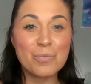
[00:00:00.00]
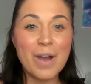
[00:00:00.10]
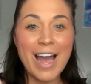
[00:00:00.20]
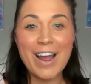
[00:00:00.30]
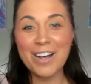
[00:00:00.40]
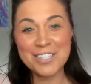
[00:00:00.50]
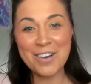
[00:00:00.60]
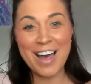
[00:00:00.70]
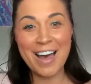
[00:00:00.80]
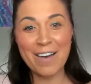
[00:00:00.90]
I also
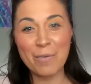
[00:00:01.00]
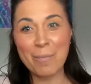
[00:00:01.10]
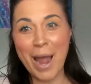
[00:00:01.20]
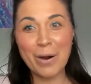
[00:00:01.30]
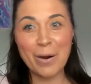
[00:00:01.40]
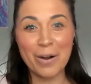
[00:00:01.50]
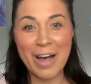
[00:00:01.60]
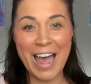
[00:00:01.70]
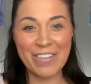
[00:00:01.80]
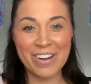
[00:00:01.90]
have my girl,
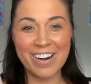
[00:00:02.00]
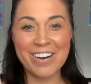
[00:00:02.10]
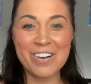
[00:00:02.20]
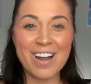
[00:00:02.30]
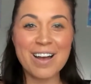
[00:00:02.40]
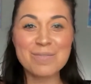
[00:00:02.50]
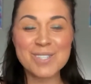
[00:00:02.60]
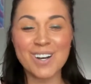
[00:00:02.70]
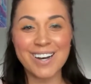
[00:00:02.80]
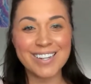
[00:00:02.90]
Heather, who comes
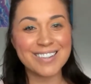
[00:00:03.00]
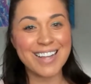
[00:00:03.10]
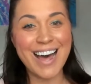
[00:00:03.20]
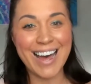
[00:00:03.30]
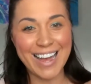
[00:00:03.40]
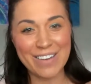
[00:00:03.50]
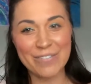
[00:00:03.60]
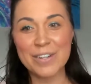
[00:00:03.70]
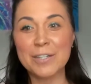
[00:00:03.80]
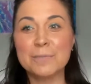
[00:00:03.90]
on live.
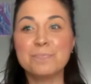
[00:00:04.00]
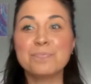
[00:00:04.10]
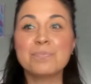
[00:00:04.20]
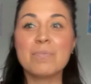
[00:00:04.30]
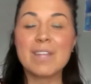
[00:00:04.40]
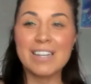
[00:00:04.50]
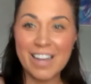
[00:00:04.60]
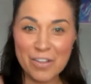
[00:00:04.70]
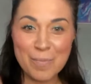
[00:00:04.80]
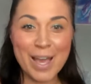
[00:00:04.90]

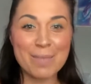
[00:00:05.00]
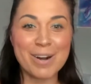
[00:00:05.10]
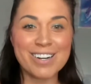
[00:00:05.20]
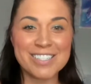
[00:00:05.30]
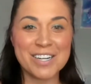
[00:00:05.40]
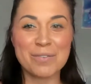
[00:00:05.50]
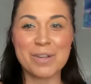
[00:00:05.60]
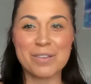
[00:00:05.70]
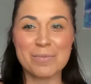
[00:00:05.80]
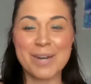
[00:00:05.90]
Another makeup artist here
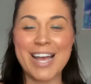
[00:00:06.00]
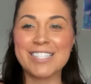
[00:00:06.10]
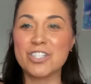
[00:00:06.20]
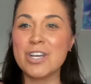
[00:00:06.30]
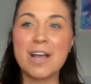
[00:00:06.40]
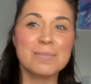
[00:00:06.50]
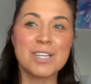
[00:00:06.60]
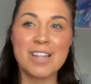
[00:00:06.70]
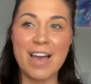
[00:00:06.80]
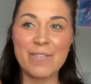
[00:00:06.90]
with Luminous, she comes
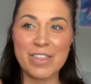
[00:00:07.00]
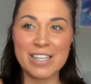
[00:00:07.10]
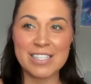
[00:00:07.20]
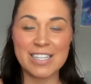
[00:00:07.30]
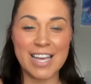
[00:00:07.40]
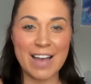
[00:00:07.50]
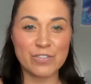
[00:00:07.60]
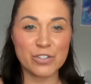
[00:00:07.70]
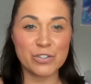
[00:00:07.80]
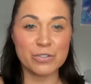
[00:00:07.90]
on live with us in the
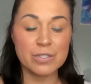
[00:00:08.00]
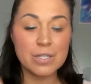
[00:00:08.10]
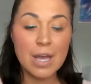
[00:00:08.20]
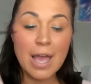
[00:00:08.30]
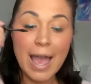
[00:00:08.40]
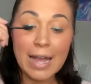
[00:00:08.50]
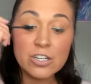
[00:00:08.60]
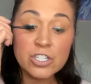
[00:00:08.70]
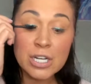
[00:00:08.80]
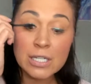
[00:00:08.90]
afternoons and
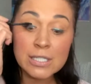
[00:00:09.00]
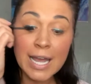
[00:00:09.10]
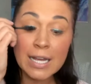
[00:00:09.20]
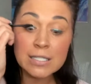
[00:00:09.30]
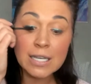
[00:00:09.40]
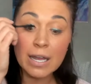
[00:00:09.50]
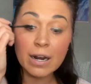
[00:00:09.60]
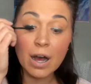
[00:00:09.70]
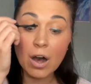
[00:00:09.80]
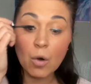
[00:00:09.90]
she takes it
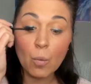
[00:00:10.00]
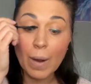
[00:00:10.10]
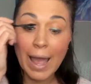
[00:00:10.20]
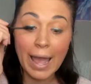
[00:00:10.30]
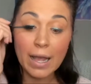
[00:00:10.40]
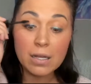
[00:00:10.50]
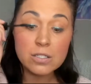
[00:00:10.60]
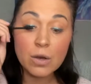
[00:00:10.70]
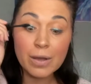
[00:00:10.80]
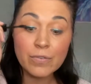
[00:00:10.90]
away.
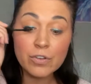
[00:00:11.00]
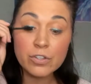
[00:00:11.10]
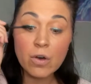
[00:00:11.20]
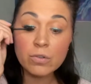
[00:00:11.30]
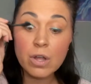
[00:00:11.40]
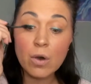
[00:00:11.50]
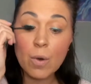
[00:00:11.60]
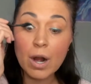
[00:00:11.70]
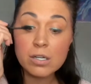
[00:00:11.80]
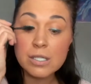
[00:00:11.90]
So if you don't know
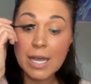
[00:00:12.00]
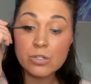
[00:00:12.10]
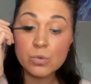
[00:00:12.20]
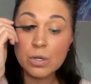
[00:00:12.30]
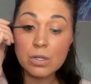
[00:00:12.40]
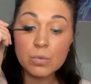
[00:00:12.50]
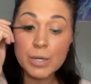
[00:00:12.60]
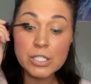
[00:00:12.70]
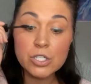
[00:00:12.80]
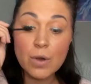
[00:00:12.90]
our schedule,
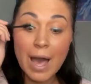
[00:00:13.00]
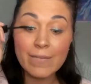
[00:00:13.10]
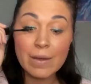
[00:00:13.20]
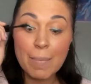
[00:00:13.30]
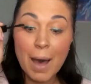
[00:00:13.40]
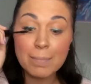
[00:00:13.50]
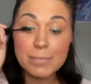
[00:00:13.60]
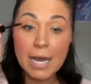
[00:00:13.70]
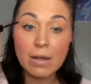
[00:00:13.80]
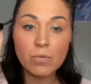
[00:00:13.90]
we do have it popped
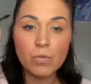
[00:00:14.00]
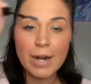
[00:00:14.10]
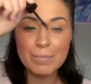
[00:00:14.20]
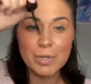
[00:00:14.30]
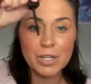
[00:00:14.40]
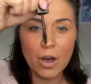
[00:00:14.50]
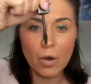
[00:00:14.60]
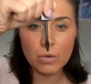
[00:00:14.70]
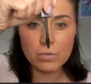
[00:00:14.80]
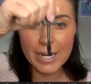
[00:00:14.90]
down running
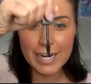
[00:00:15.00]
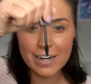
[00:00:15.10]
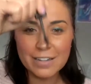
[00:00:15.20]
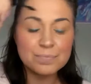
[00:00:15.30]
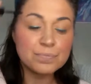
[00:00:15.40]
below right here.